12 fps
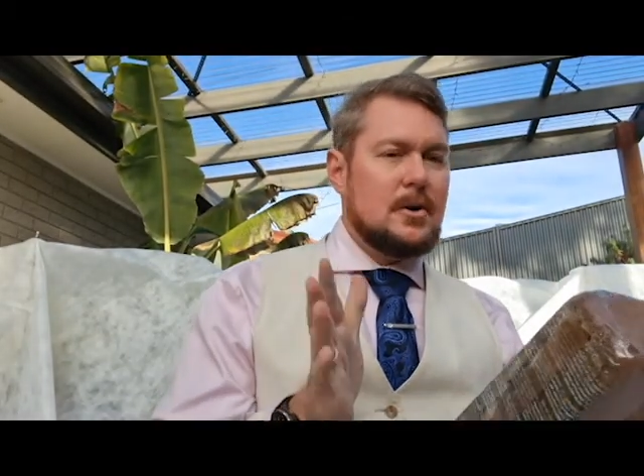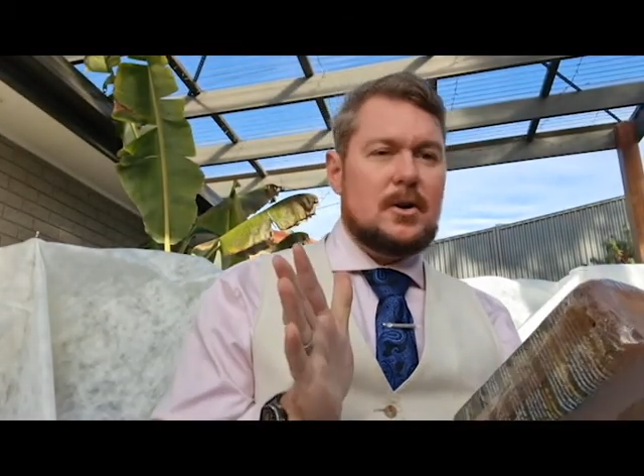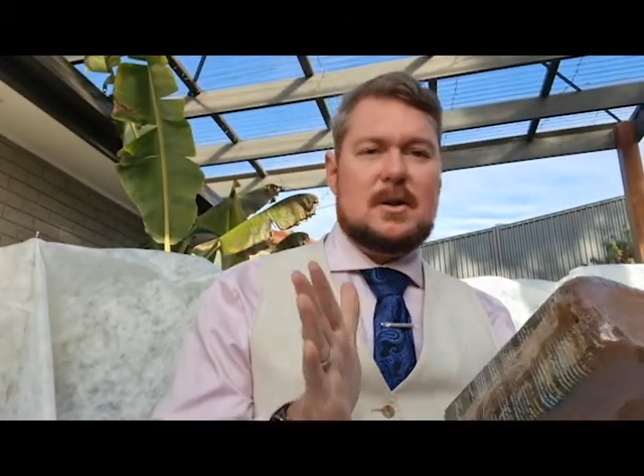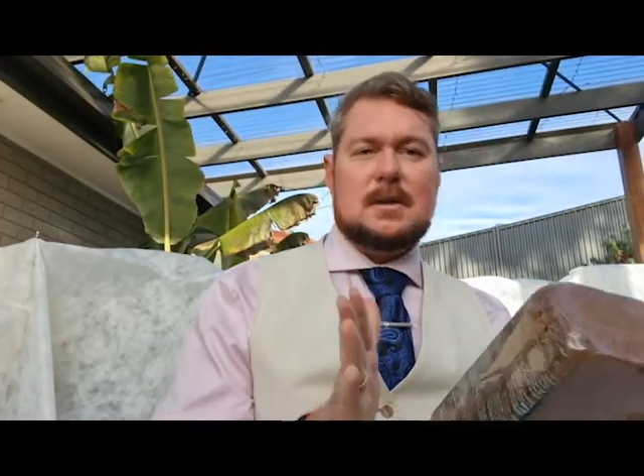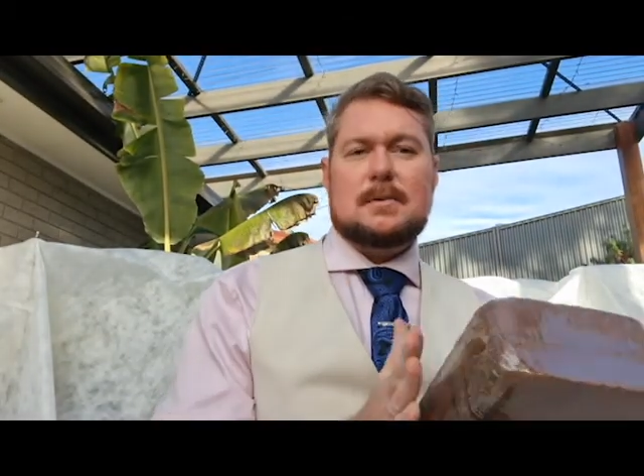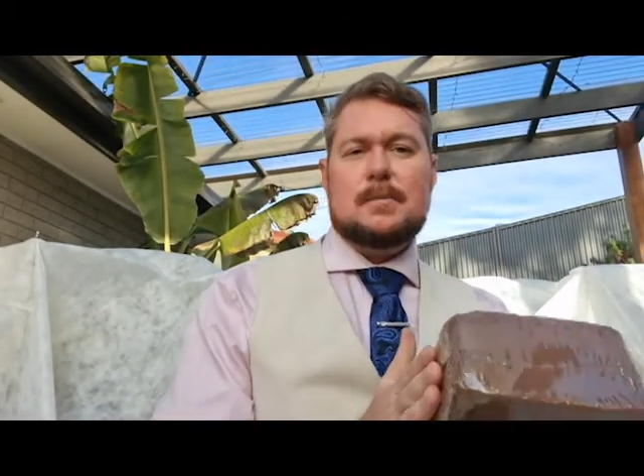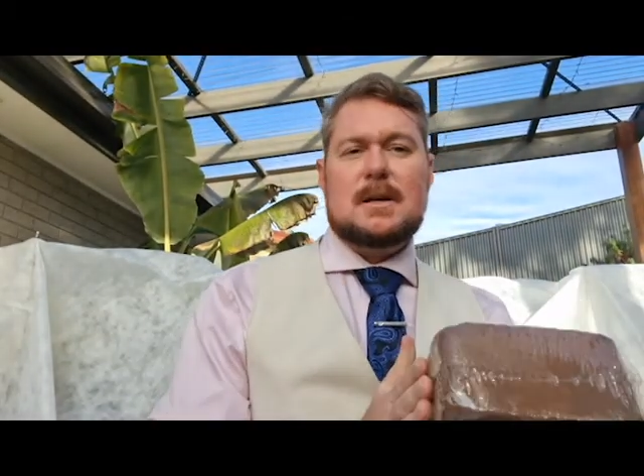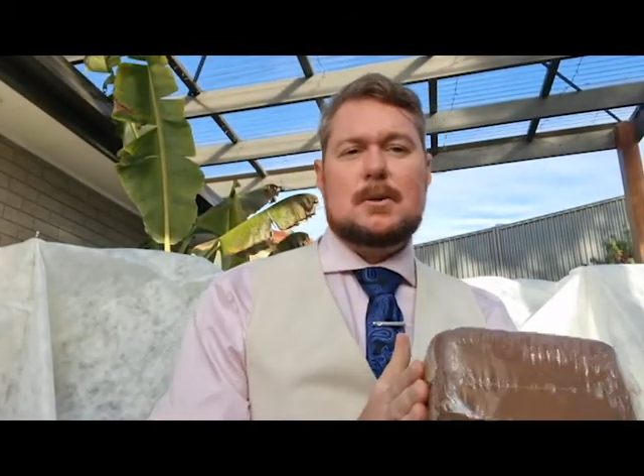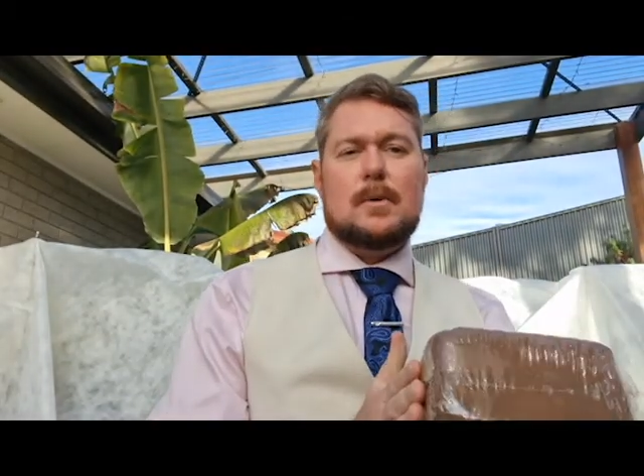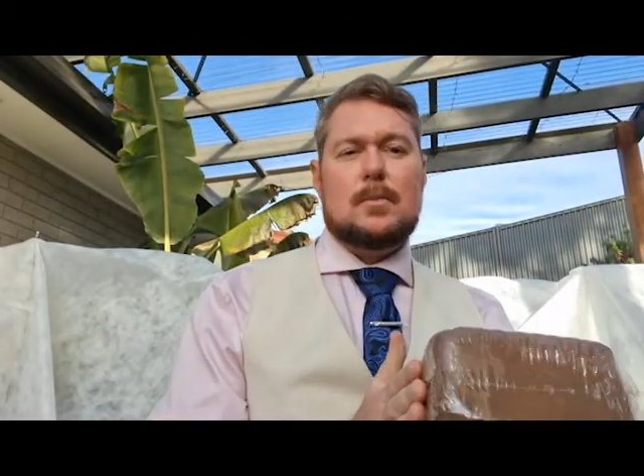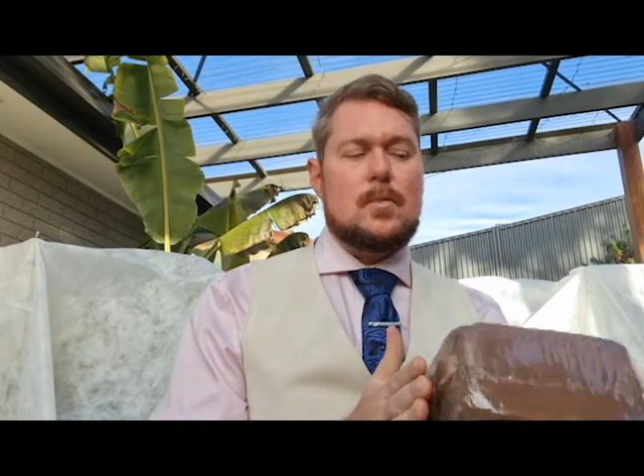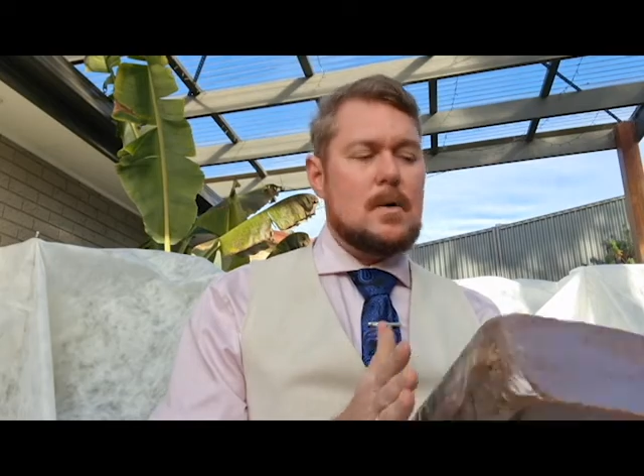You just mix
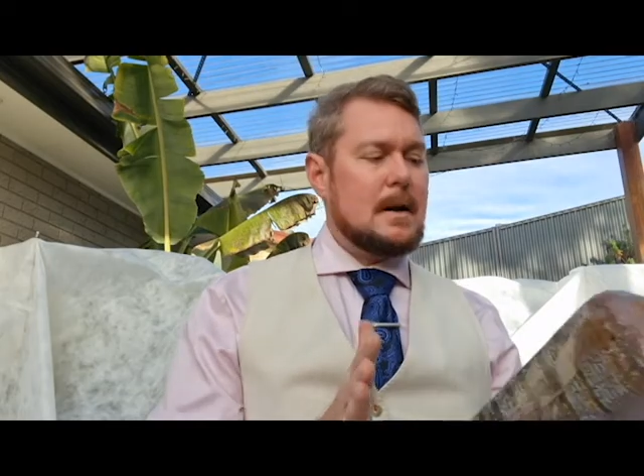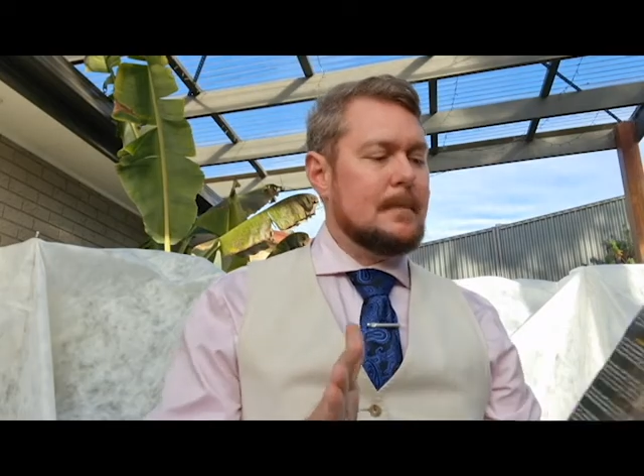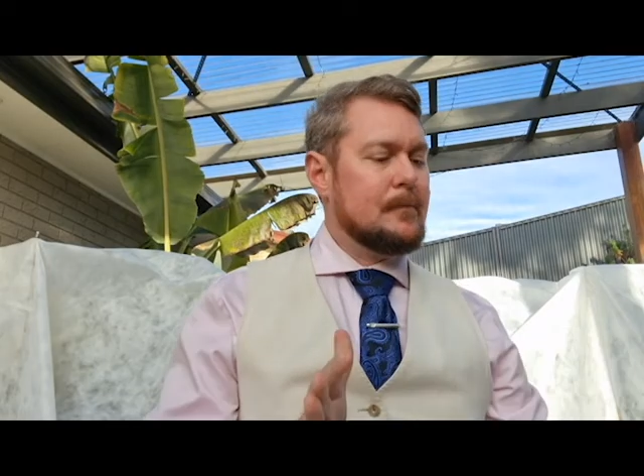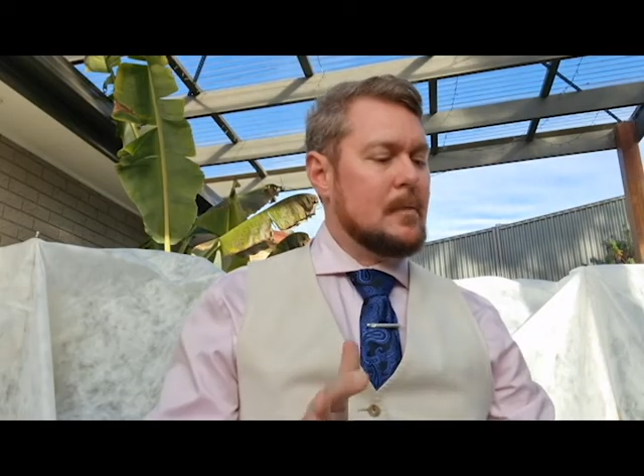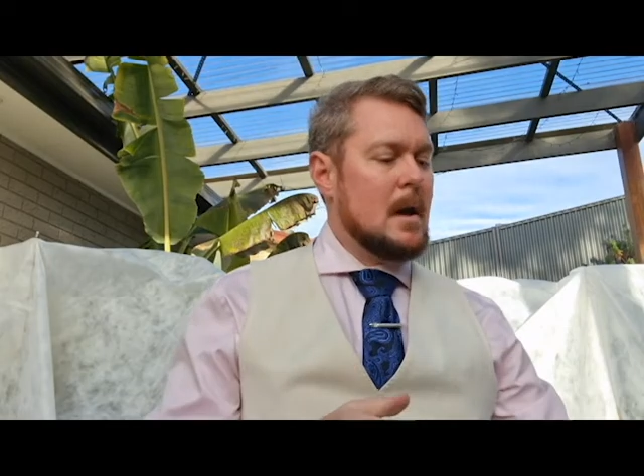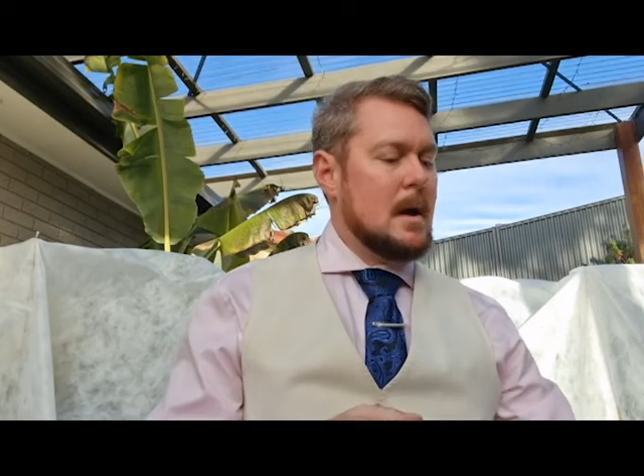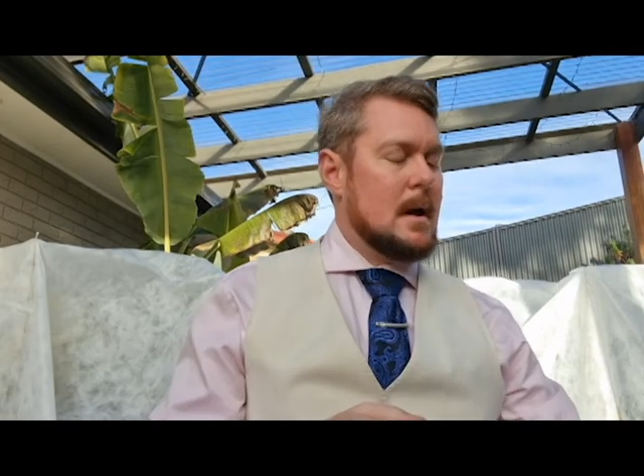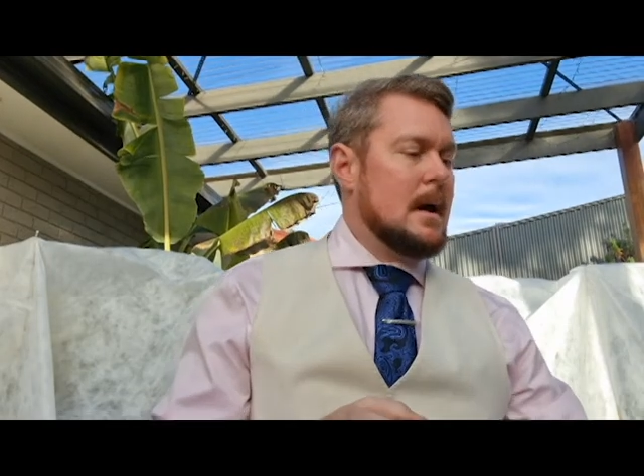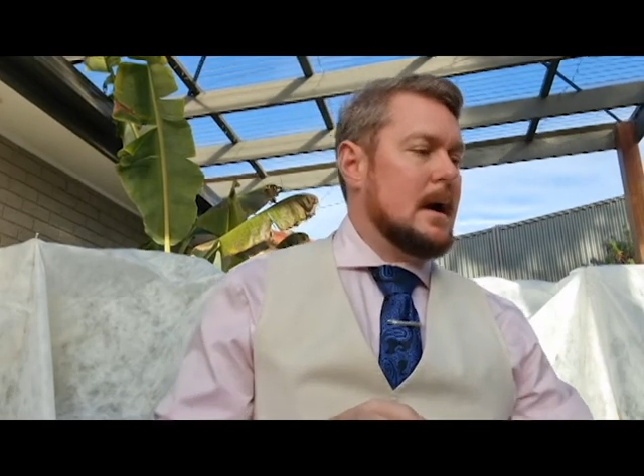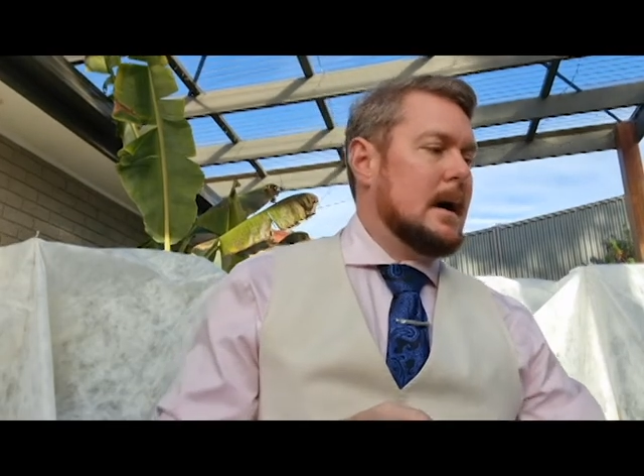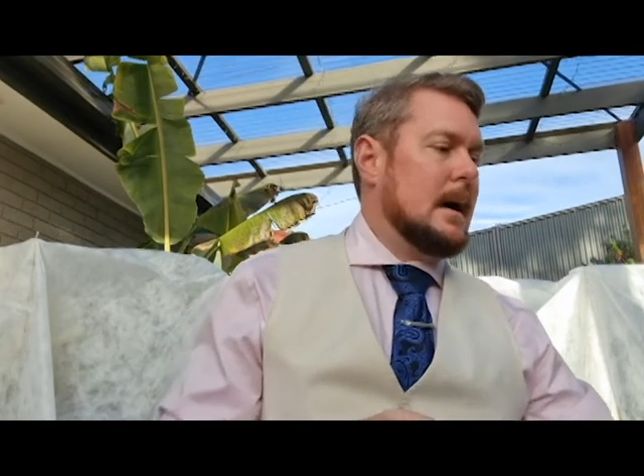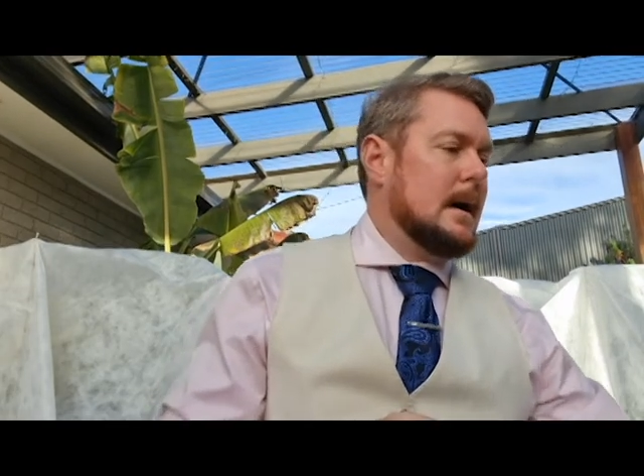with water,
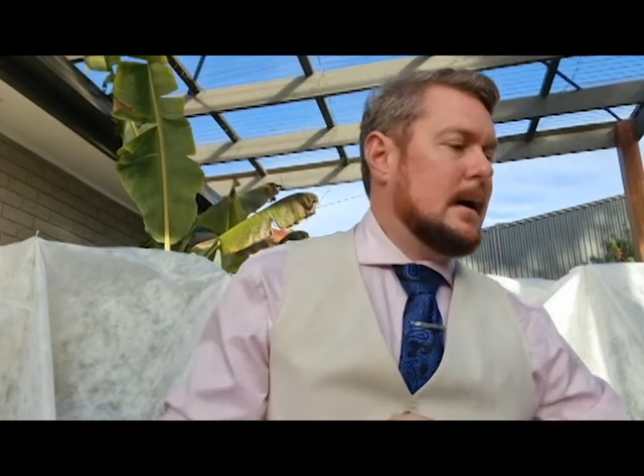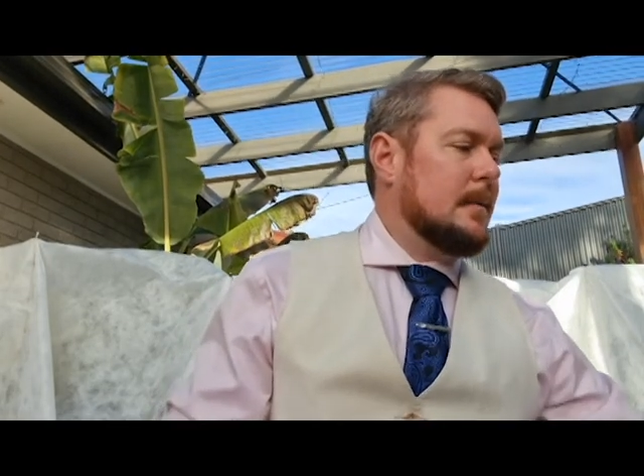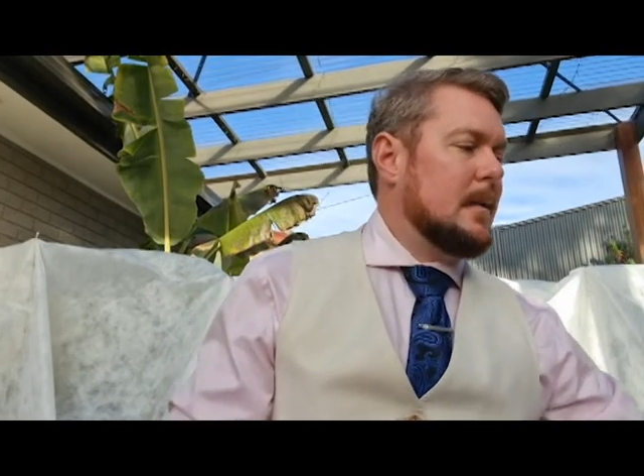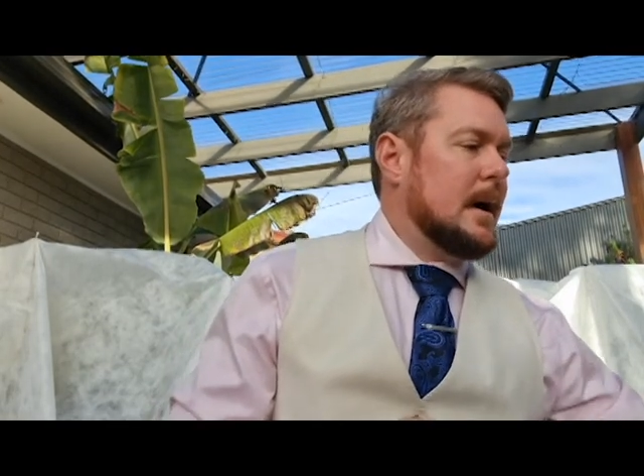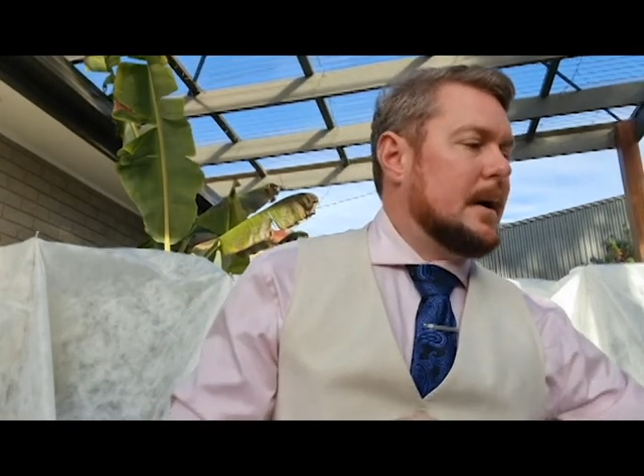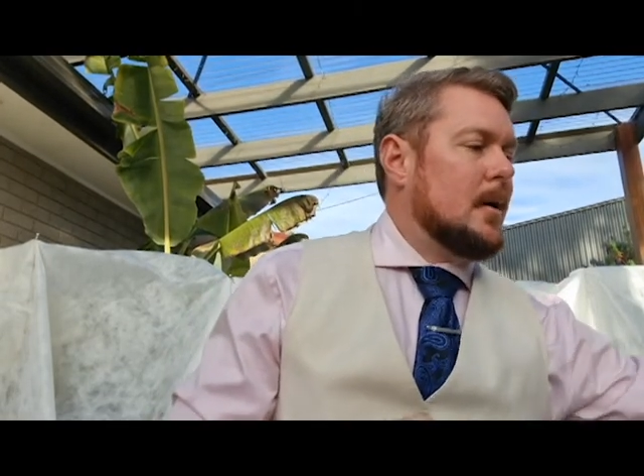and